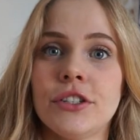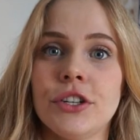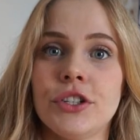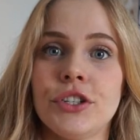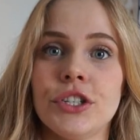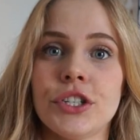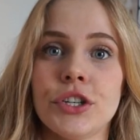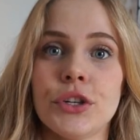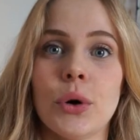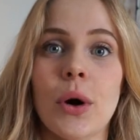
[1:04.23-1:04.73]
to
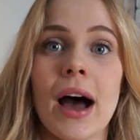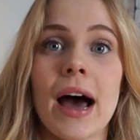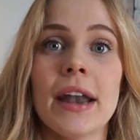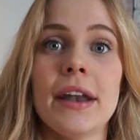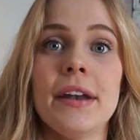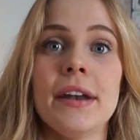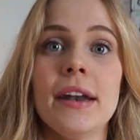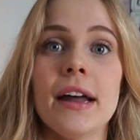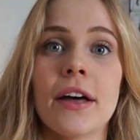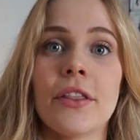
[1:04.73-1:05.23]
do
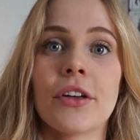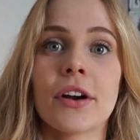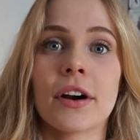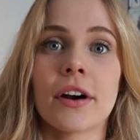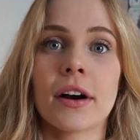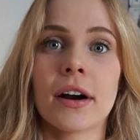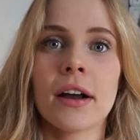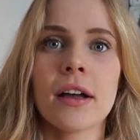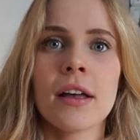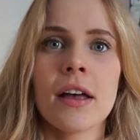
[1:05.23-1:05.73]

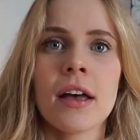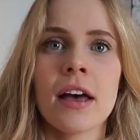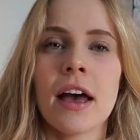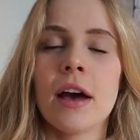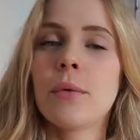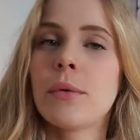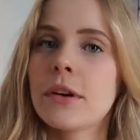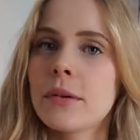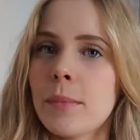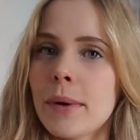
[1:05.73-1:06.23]
another,
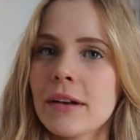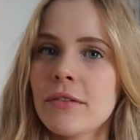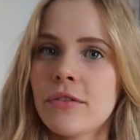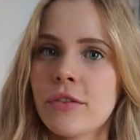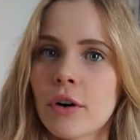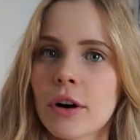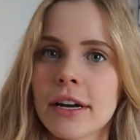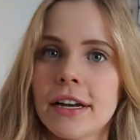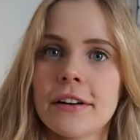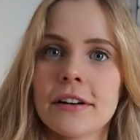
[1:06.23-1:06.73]
it would have been
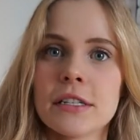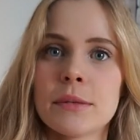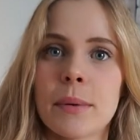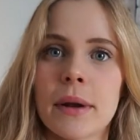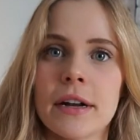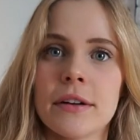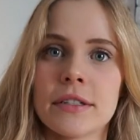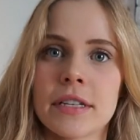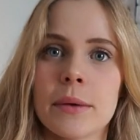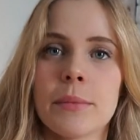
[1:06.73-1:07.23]
4 years,
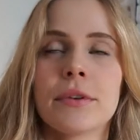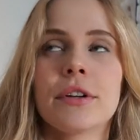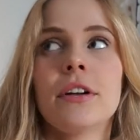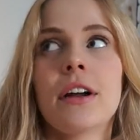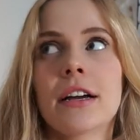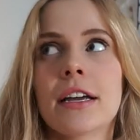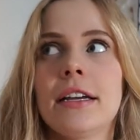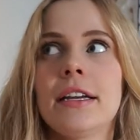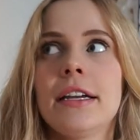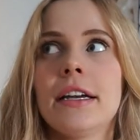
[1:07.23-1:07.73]
but I was able to
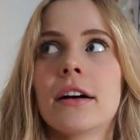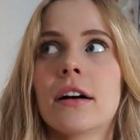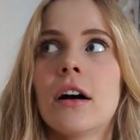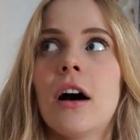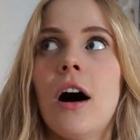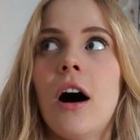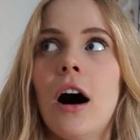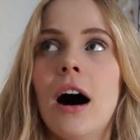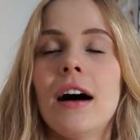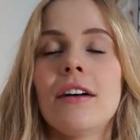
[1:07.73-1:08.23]
knock a year
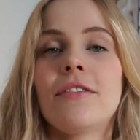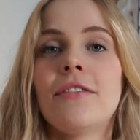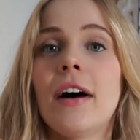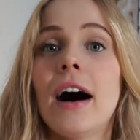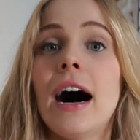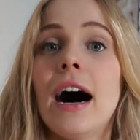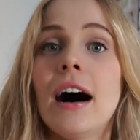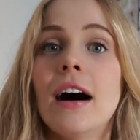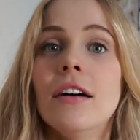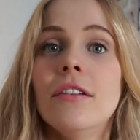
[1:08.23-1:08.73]
off
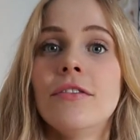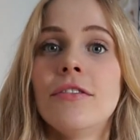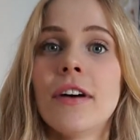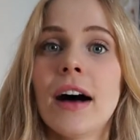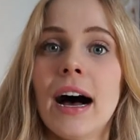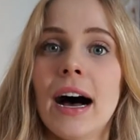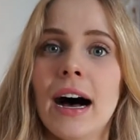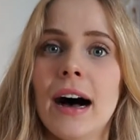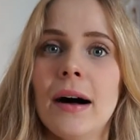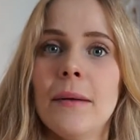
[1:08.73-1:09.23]
of
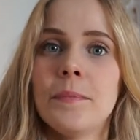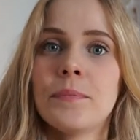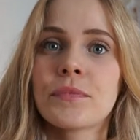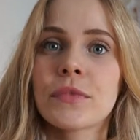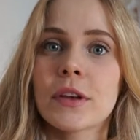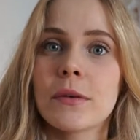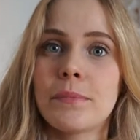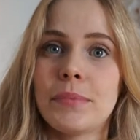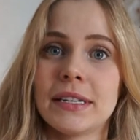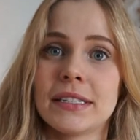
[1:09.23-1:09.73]

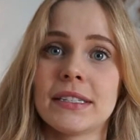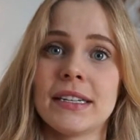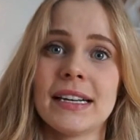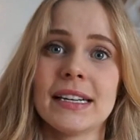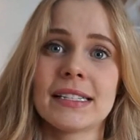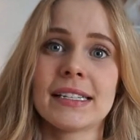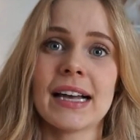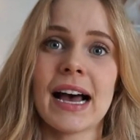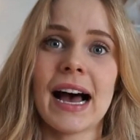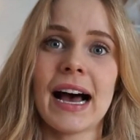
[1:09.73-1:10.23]

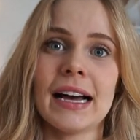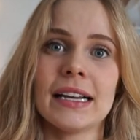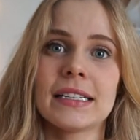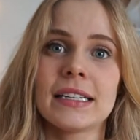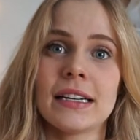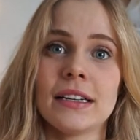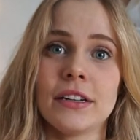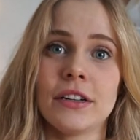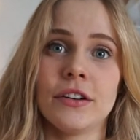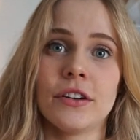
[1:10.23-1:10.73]
business
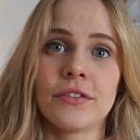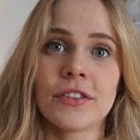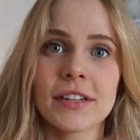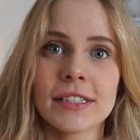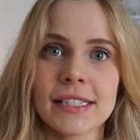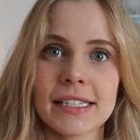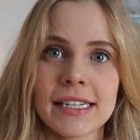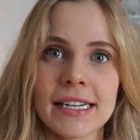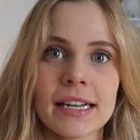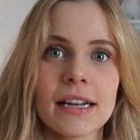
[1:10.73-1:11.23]
at
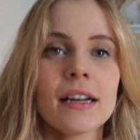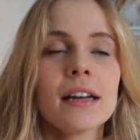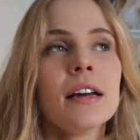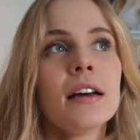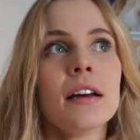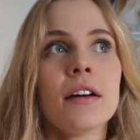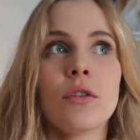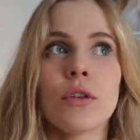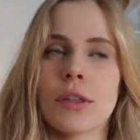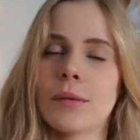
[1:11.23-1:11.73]
university
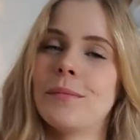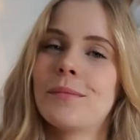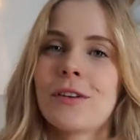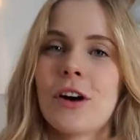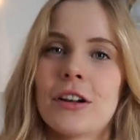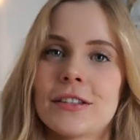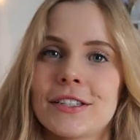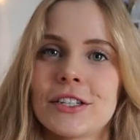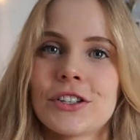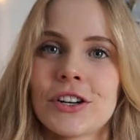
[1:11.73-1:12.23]
with a
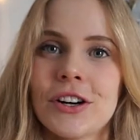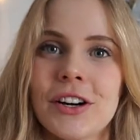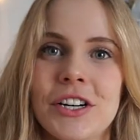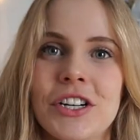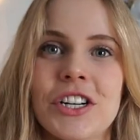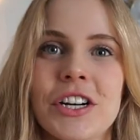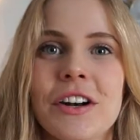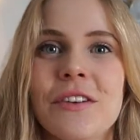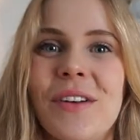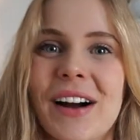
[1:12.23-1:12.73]

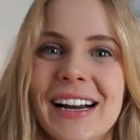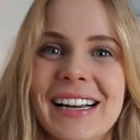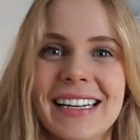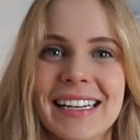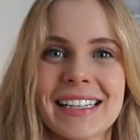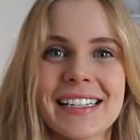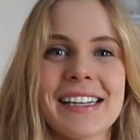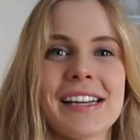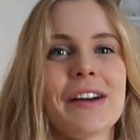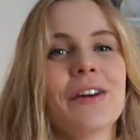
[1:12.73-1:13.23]
concentration in
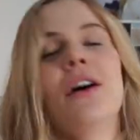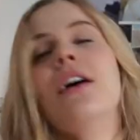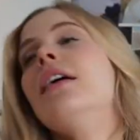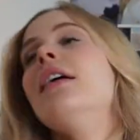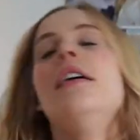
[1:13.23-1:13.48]
marketing too.